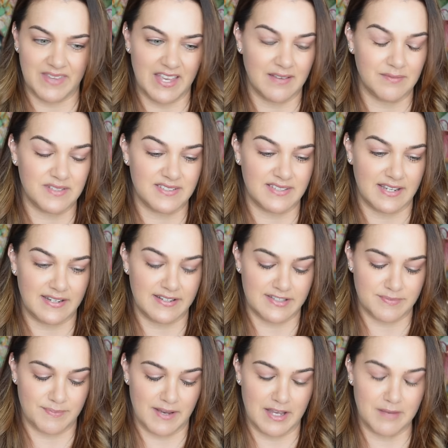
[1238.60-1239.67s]
yeah, I'm just
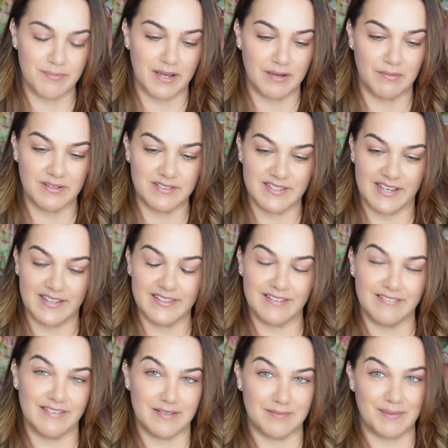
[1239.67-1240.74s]
uninspired by what's out
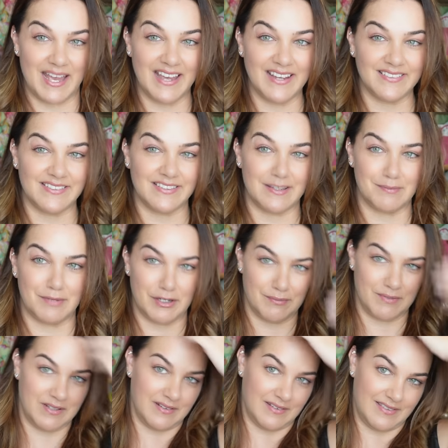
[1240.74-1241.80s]
there in bags at the
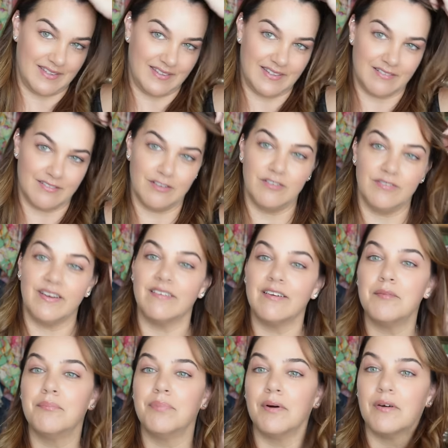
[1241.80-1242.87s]
moment. I think they're all
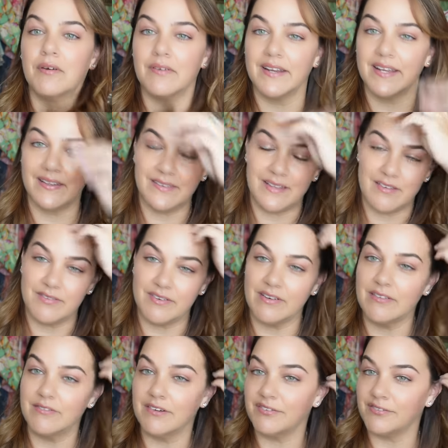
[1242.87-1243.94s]
very boring. They're
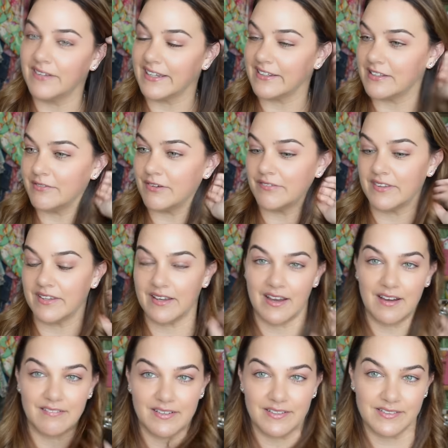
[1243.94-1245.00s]
very reflective of the
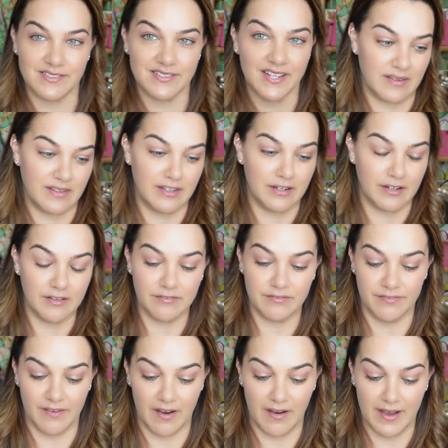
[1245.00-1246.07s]
current, you know,
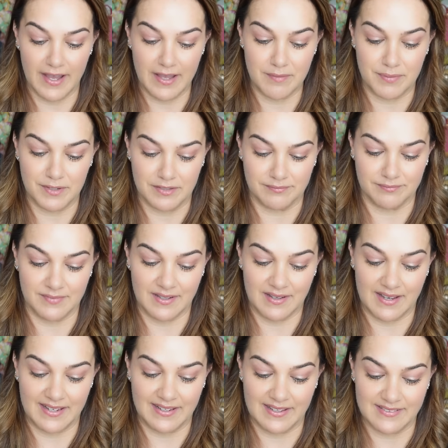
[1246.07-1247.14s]
vibe and
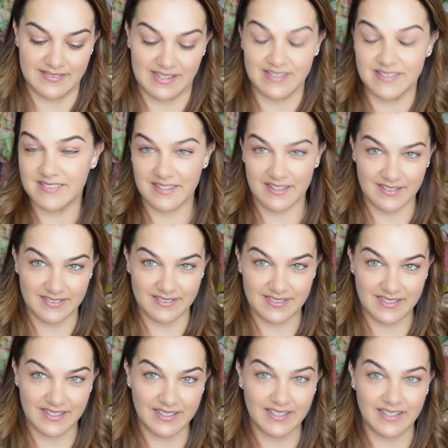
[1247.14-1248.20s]
I guess
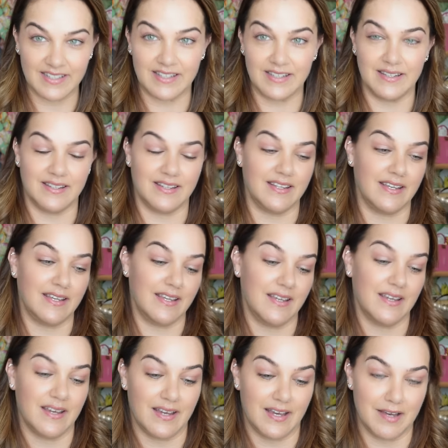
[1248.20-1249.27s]
uncertainty in
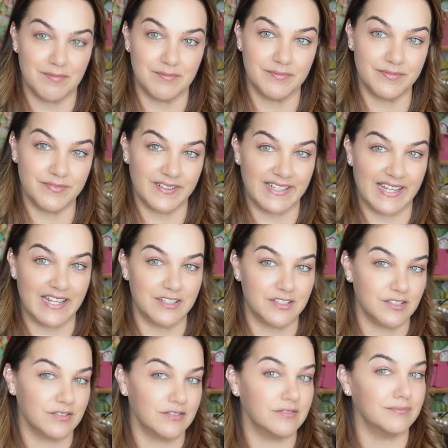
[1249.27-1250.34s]
the
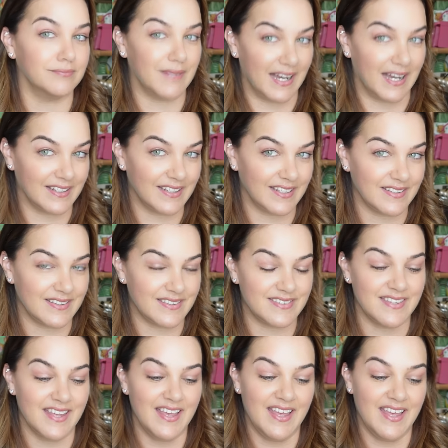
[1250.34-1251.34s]
financial markets.